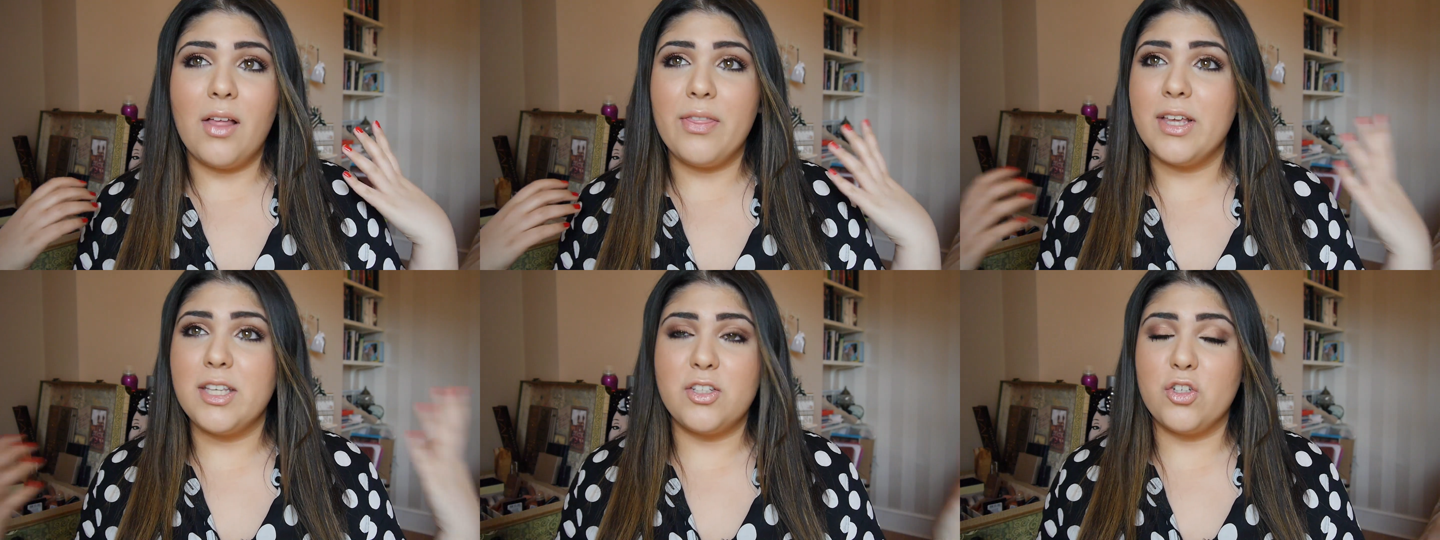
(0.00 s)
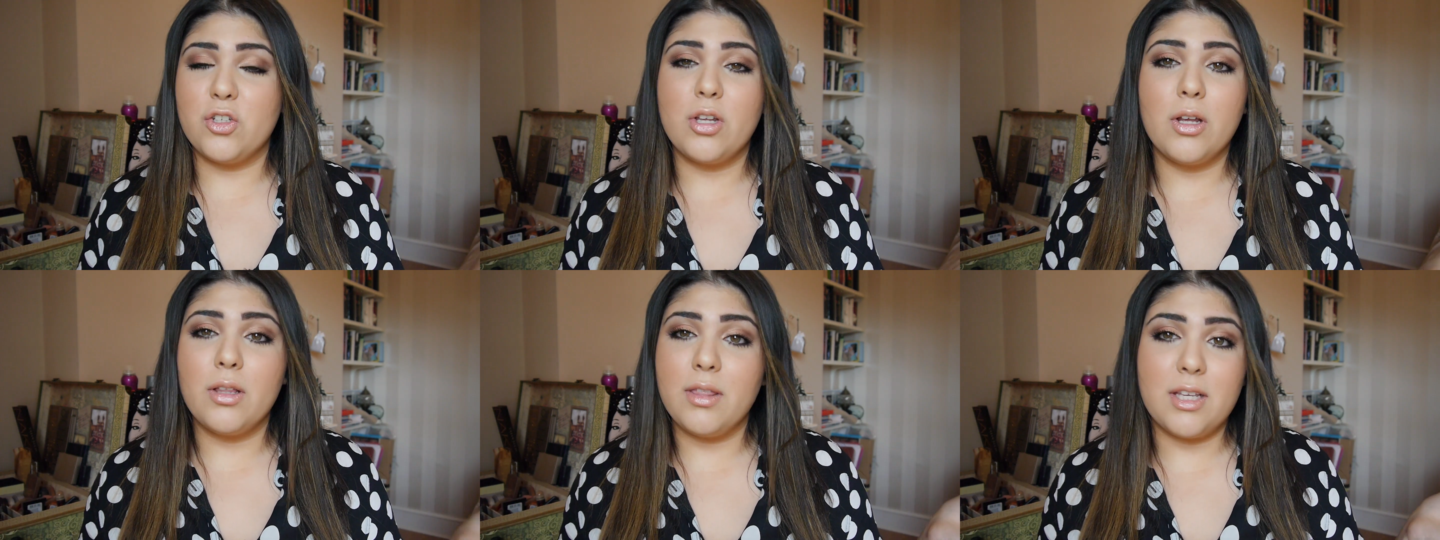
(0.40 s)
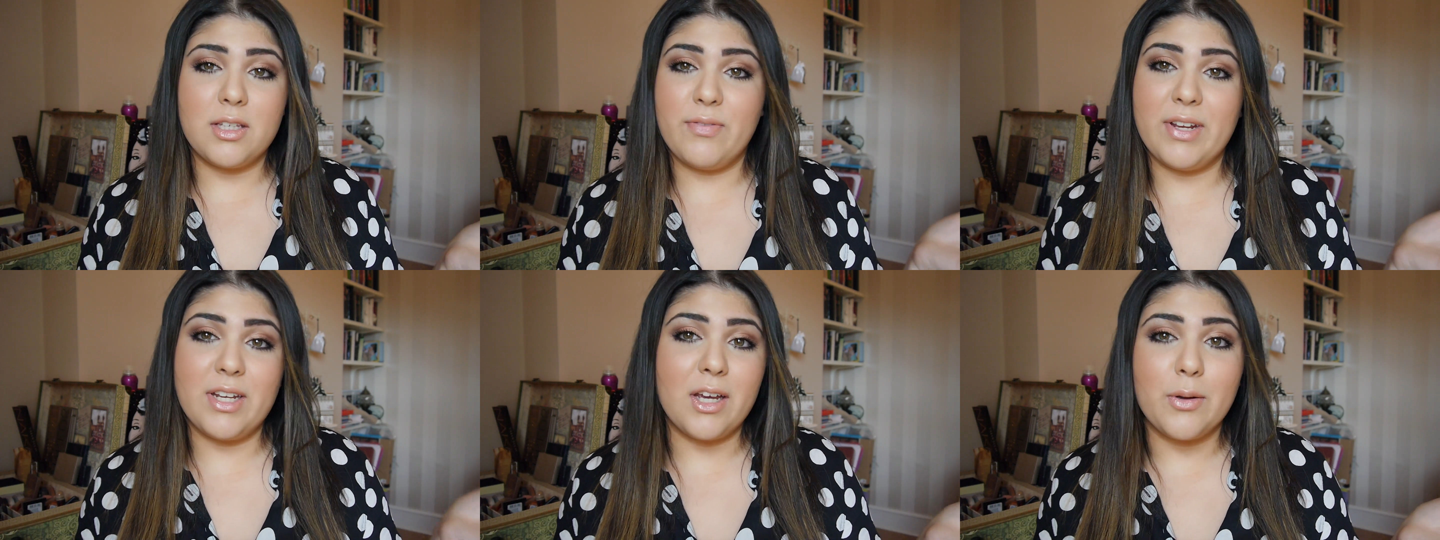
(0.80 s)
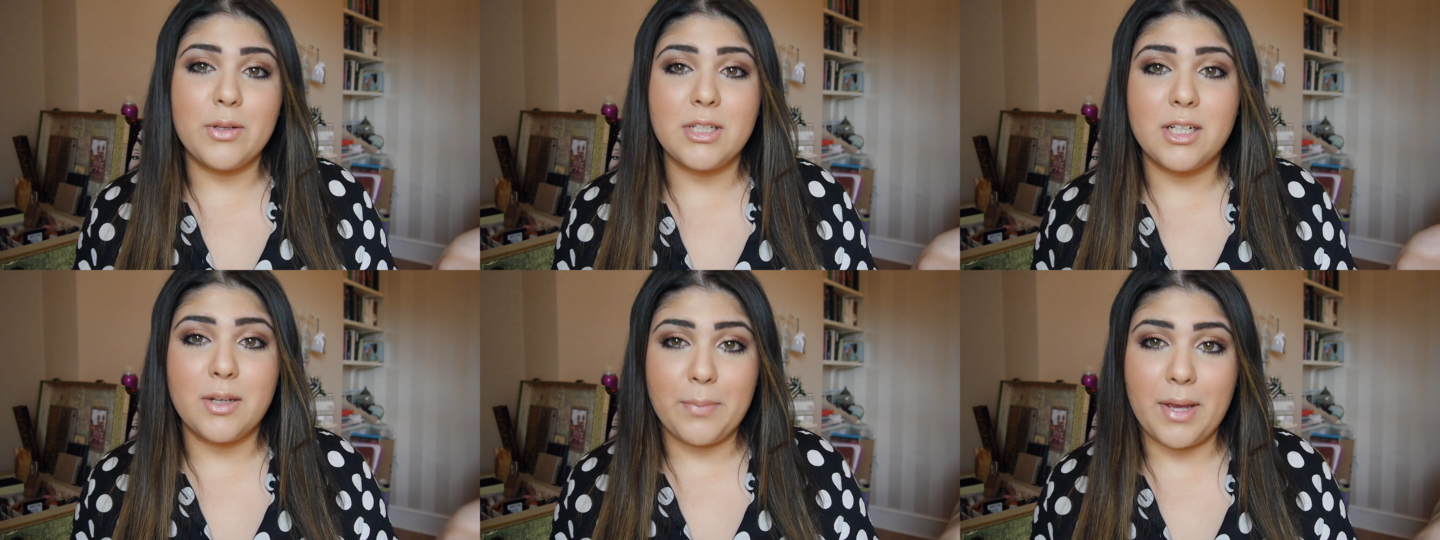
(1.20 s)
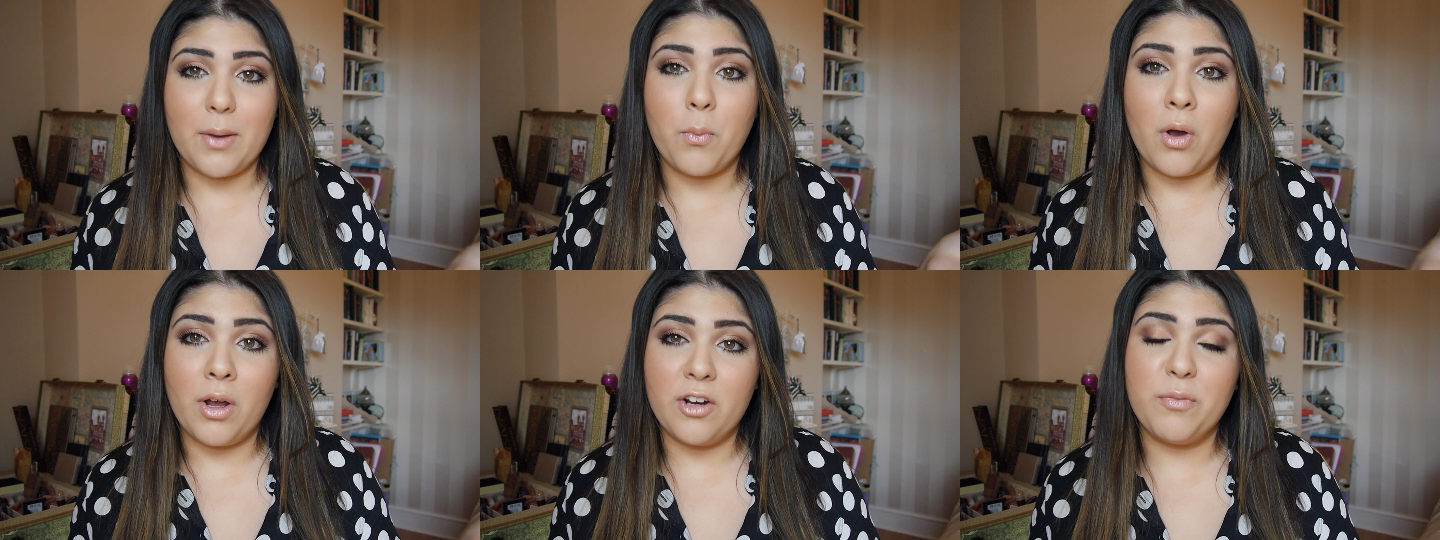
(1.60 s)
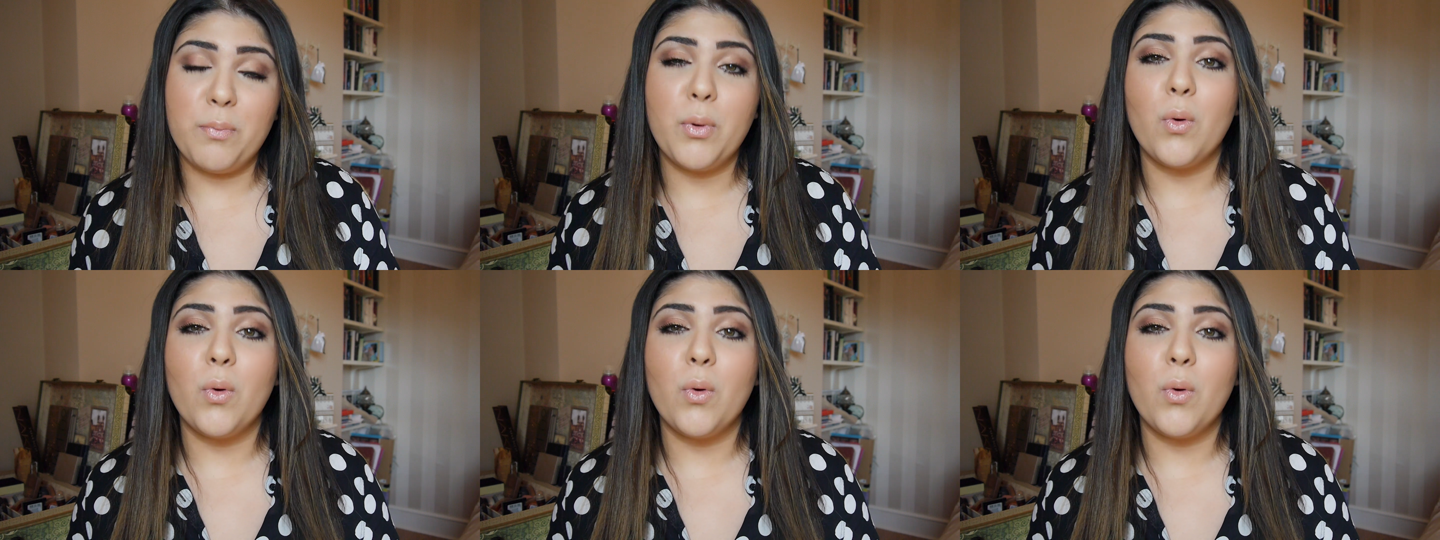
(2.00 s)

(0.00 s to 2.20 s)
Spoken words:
there's just, this video is going to be one of